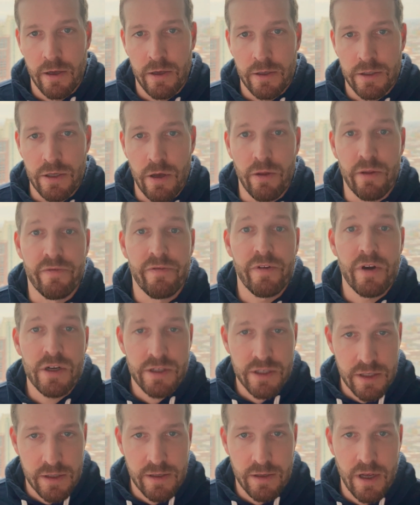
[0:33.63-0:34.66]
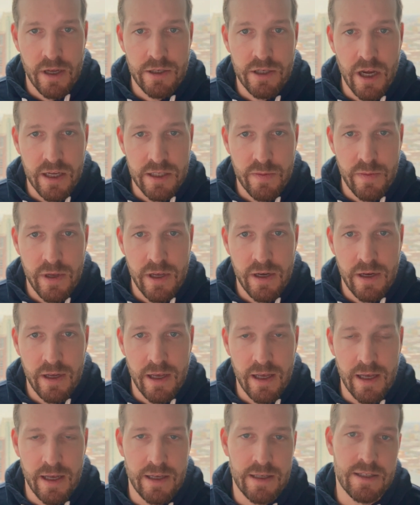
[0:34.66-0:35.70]
So the first adjustment
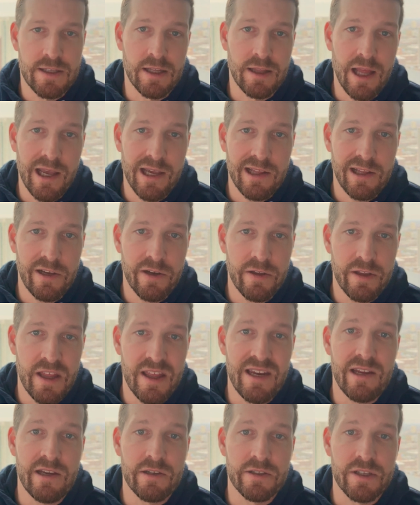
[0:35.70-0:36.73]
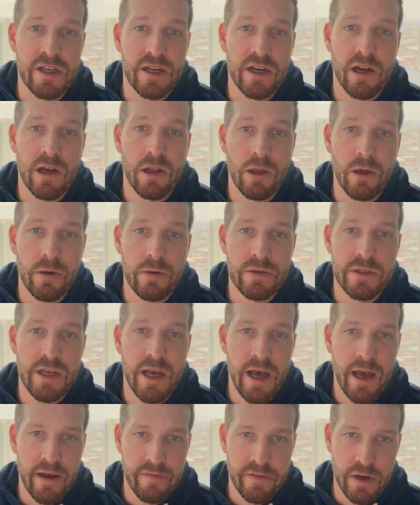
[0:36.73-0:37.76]
is the likelihood that the deal is going to close
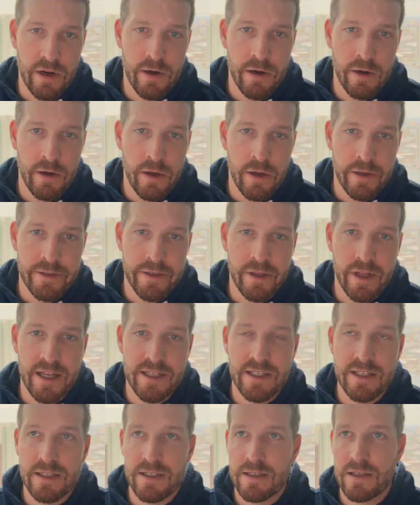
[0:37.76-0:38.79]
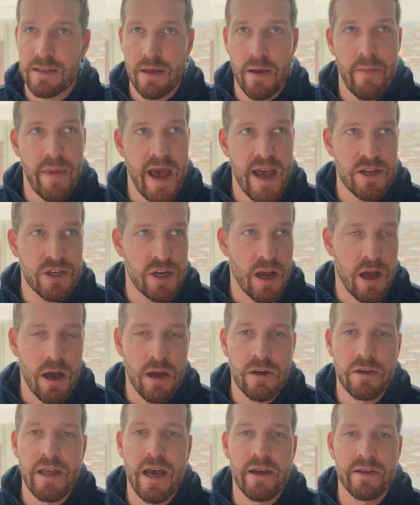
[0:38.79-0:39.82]
ever. So let's imagine a
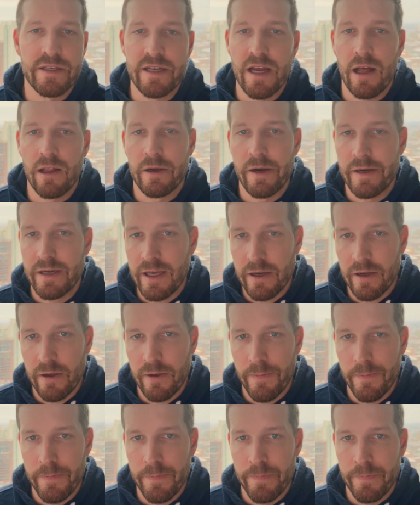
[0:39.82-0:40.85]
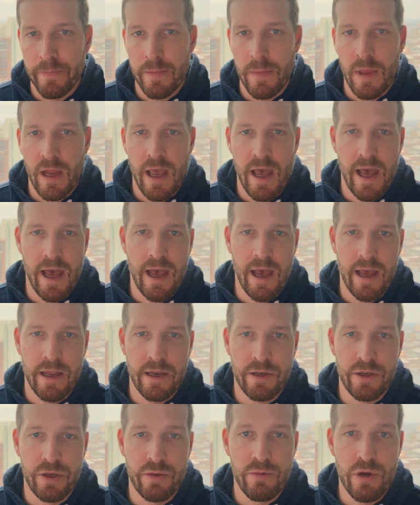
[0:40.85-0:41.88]
$100,000 deal,
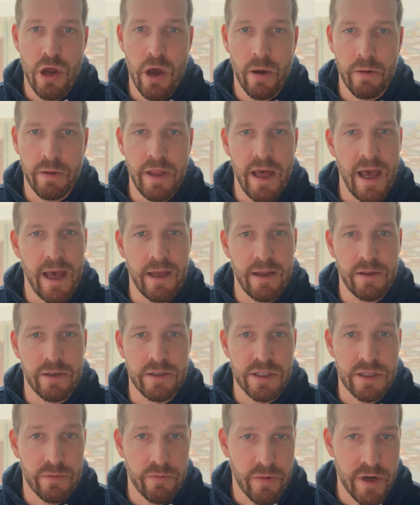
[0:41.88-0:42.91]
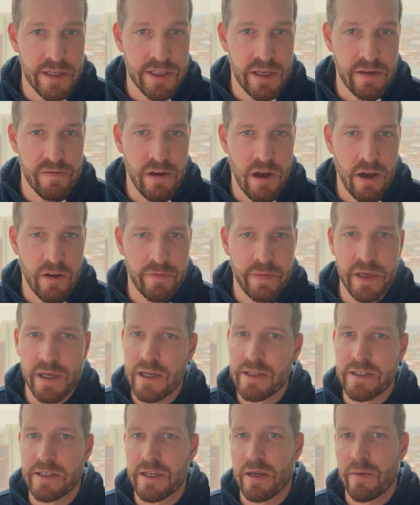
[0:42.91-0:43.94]
and you know that there's some risk involved
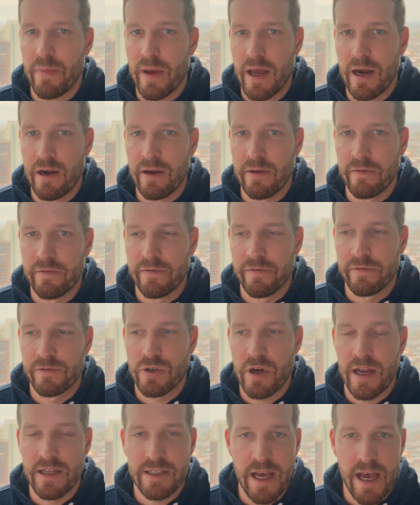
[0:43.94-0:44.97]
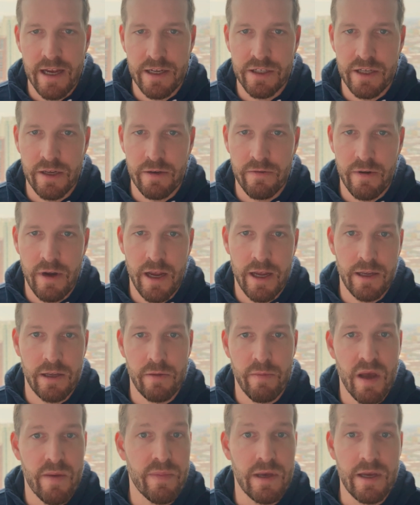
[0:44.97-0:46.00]
because it's a competitive transaction, right?
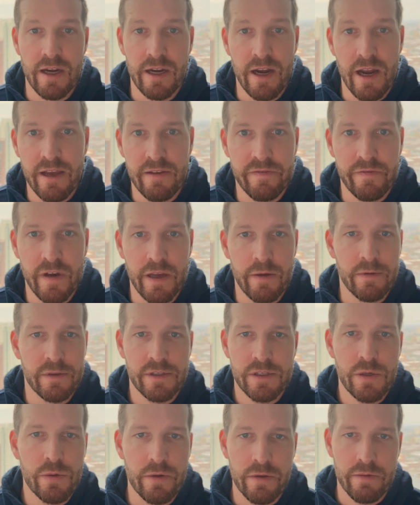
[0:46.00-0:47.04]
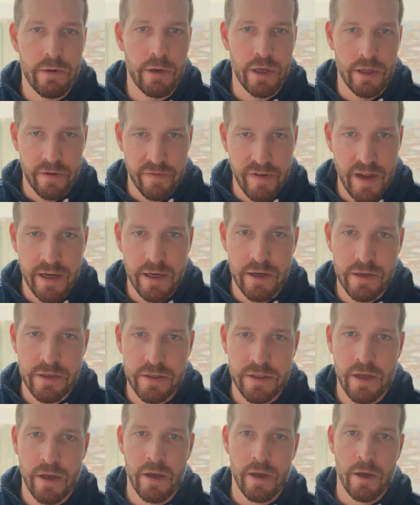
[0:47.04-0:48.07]
You might be in a knife fight with 2 or 3 other vendors.